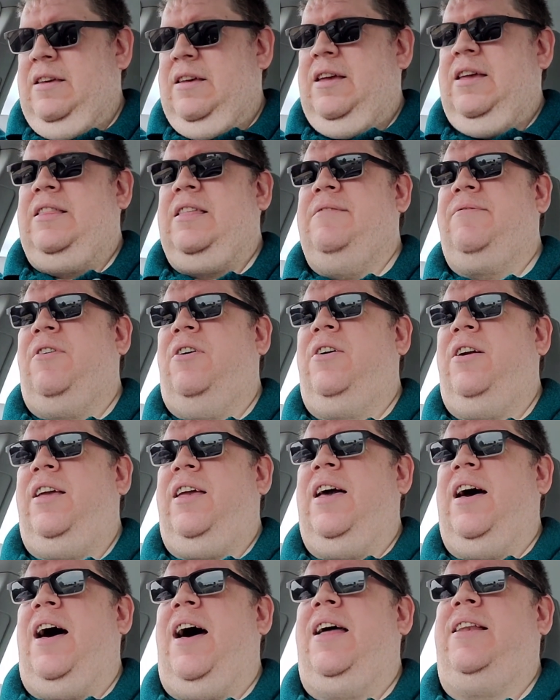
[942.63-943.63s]
And they've already
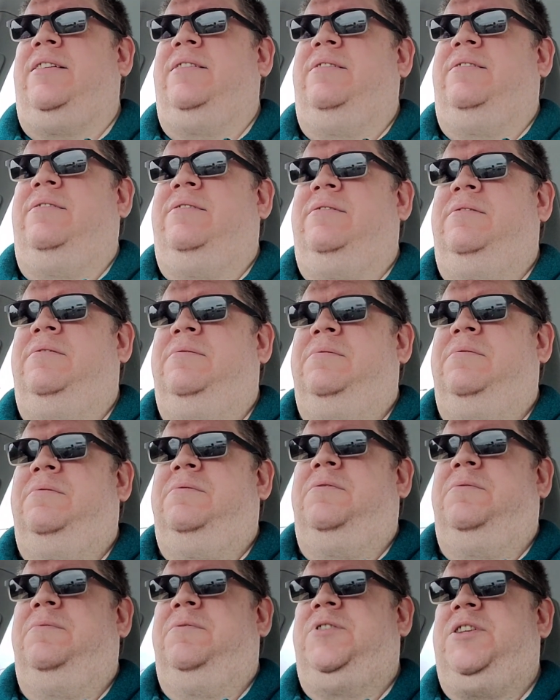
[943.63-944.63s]
got
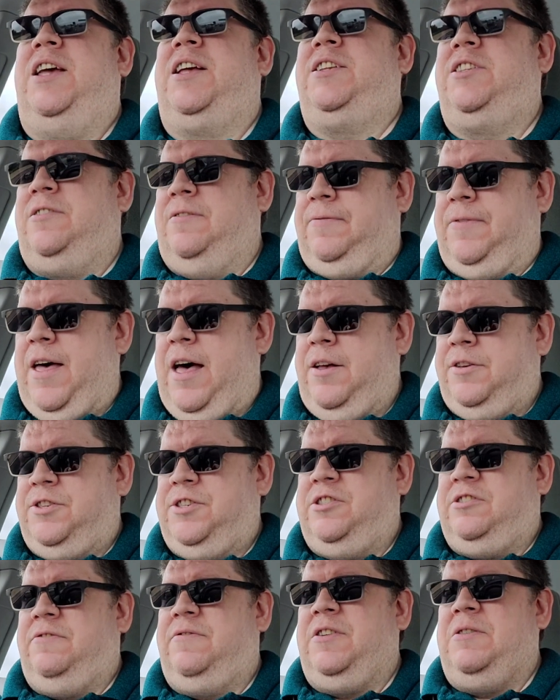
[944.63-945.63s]
tens of
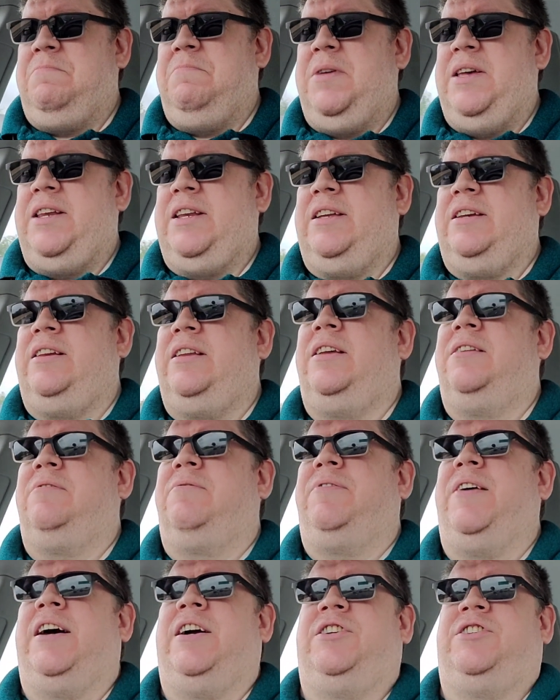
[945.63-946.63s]
thousands of admitted
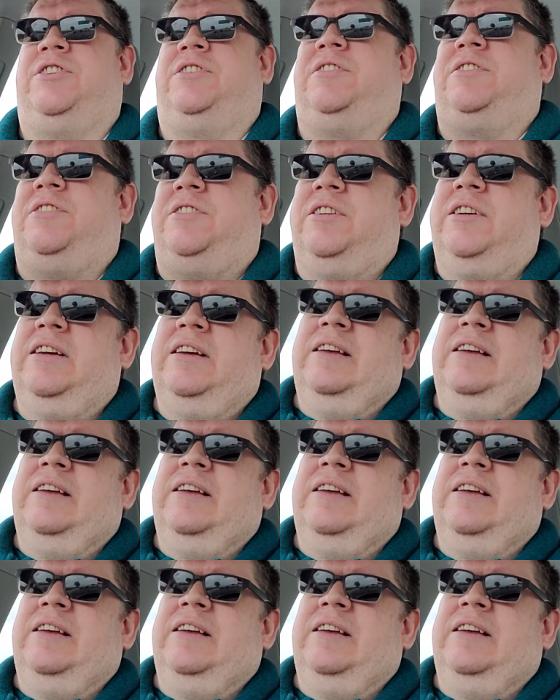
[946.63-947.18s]
infections.